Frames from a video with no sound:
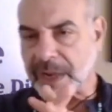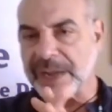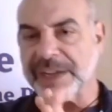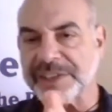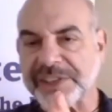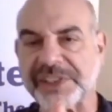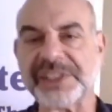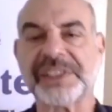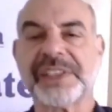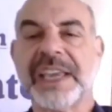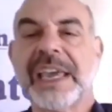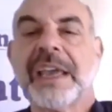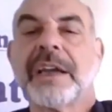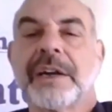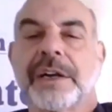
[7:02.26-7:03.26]
is
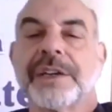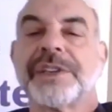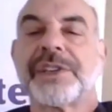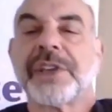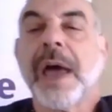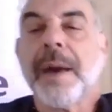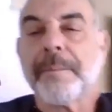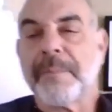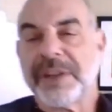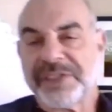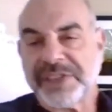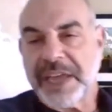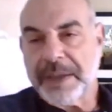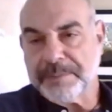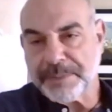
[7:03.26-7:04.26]
skiers
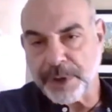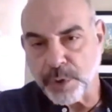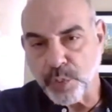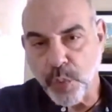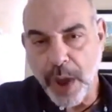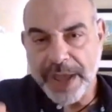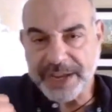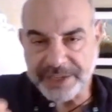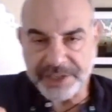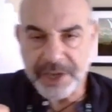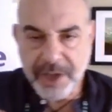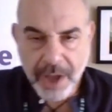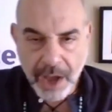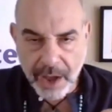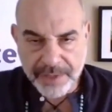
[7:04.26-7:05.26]
must keep their
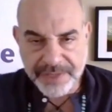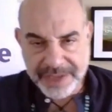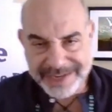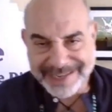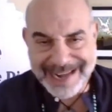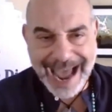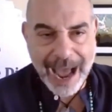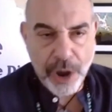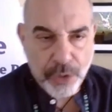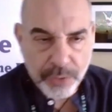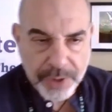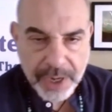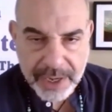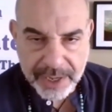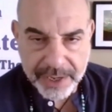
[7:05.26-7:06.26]
weight on the
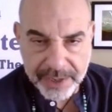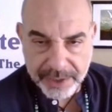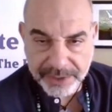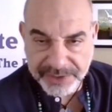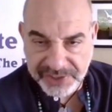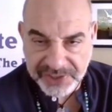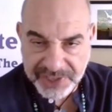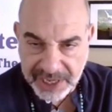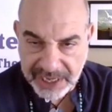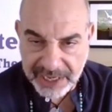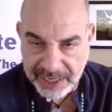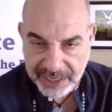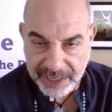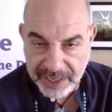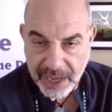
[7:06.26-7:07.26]
downhill
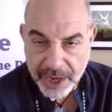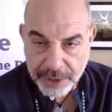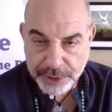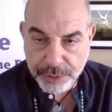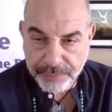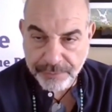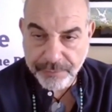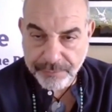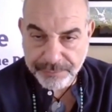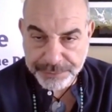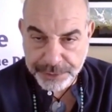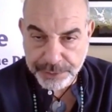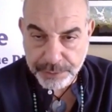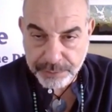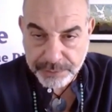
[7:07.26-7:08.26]
ski
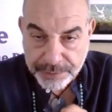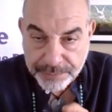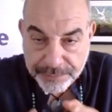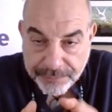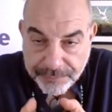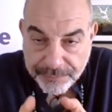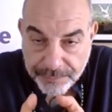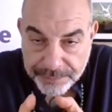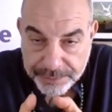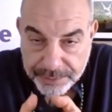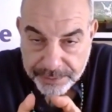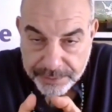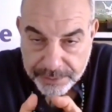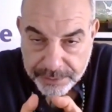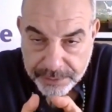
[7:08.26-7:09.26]
to
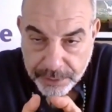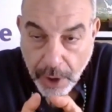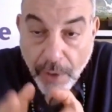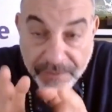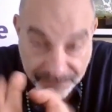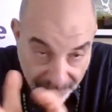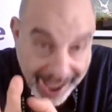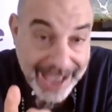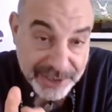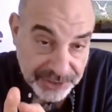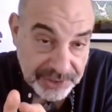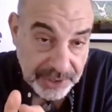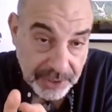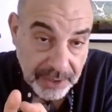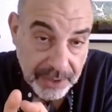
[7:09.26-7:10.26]
go
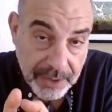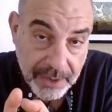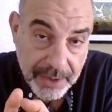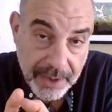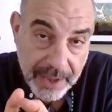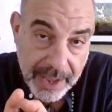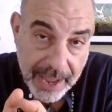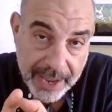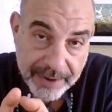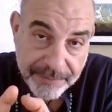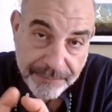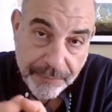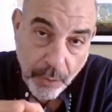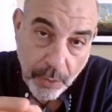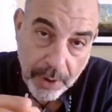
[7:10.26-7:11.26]
faster
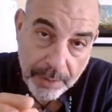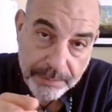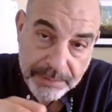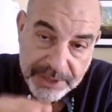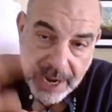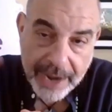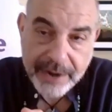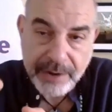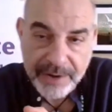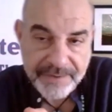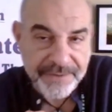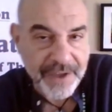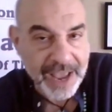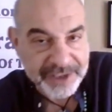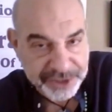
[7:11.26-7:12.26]
and form tighter
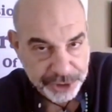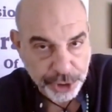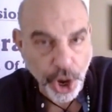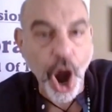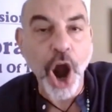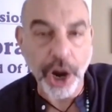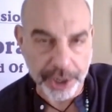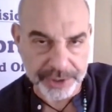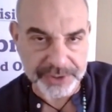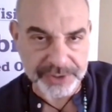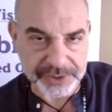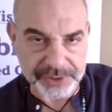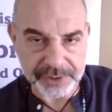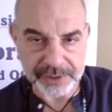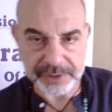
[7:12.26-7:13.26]
and faster
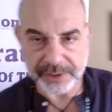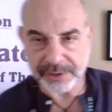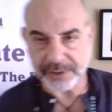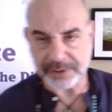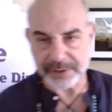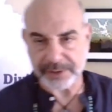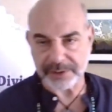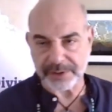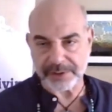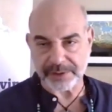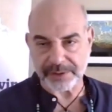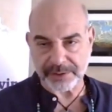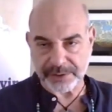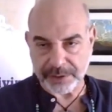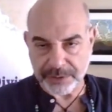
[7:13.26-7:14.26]
arcs.
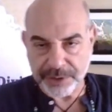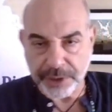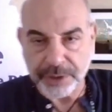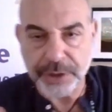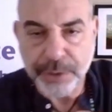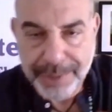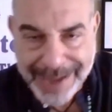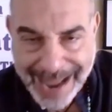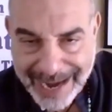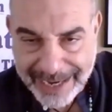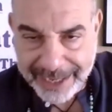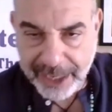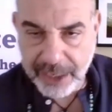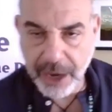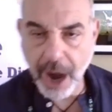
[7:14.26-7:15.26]
So you're
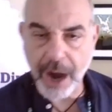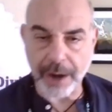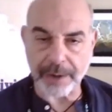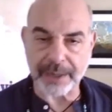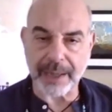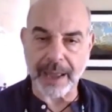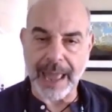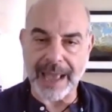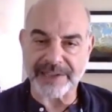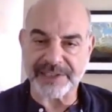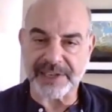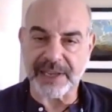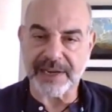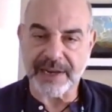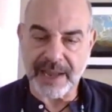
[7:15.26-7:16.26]
creating an arc
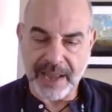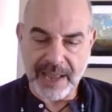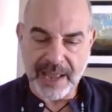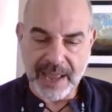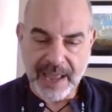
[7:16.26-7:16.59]
as you